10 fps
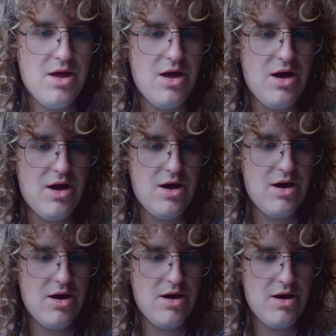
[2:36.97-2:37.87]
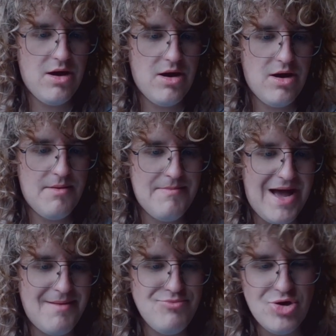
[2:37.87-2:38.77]

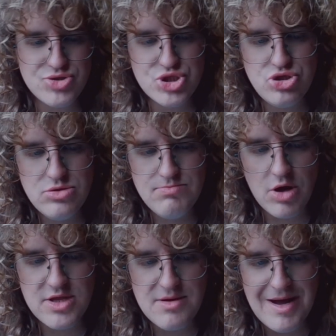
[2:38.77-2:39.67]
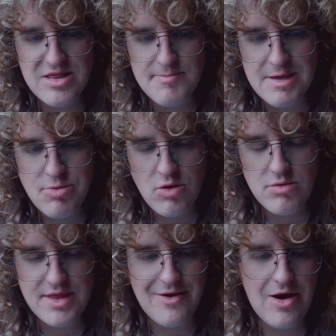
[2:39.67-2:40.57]
I'm not too bothered about the B
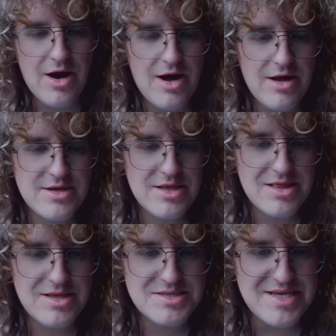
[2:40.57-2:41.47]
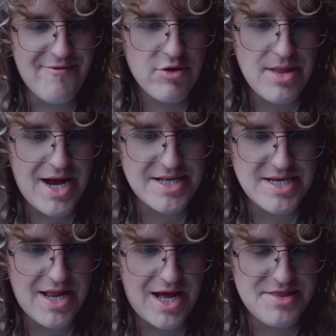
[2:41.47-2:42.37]
pawn. There are several lines,
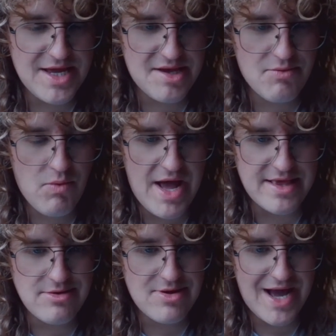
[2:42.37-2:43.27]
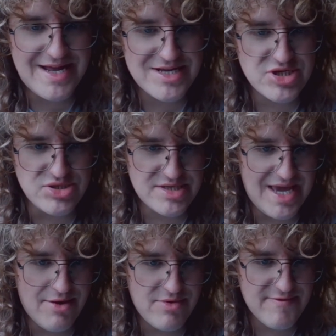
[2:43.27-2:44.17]
I think, where you can actually just
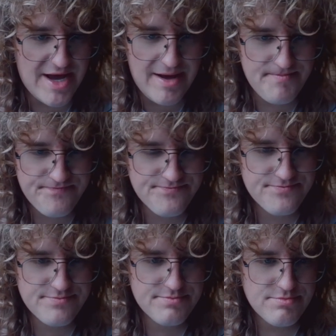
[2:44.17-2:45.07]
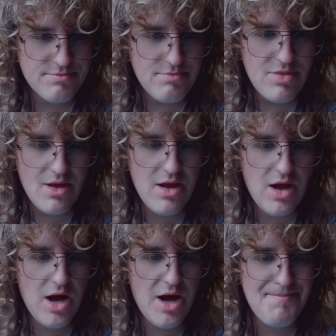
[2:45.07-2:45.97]
get rid of that.
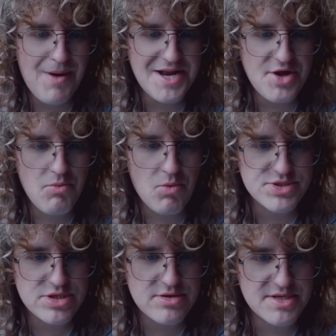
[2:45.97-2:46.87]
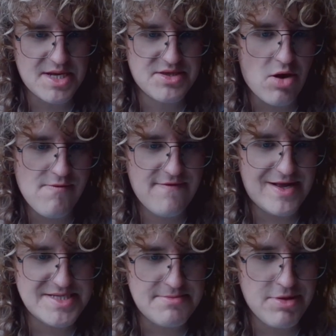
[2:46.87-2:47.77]
But I don't want to because I don't
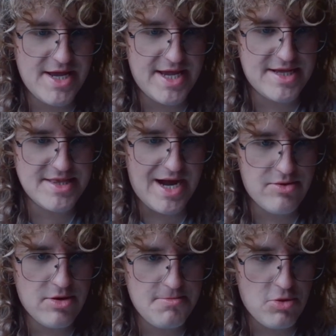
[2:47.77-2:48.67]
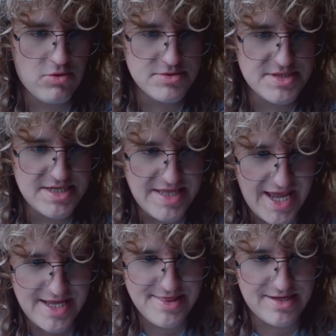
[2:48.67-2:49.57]
fancy playing down a pawn
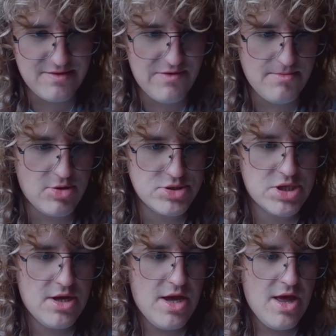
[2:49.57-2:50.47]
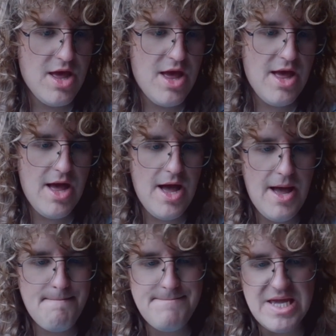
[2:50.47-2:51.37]
today. Thank you very much.
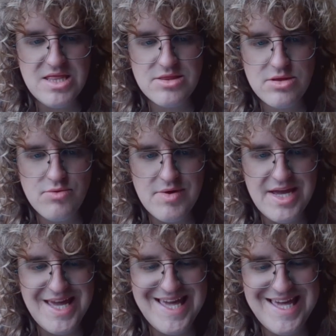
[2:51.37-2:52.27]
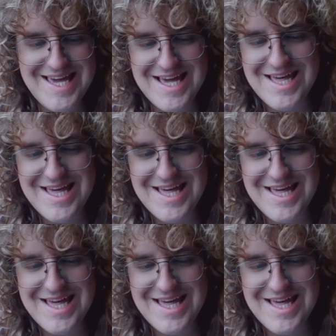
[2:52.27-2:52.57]
B3